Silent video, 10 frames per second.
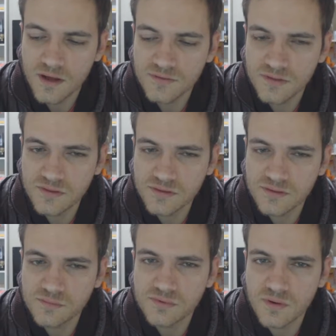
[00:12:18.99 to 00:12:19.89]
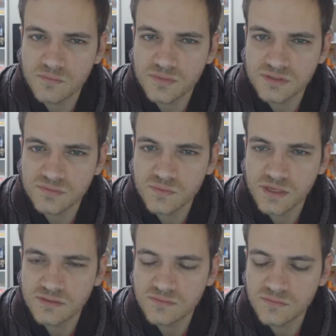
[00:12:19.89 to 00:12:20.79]
I think that the problem is
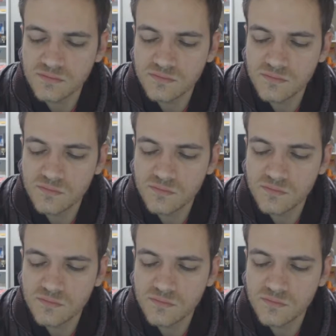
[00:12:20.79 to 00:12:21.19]
when